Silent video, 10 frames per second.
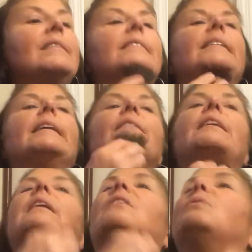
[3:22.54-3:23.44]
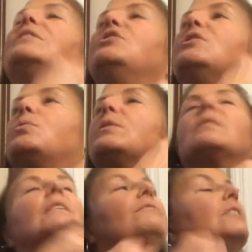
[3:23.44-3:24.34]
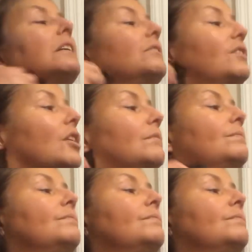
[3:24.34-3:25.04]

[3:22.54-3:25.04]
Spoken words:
Now then, I always use what's left over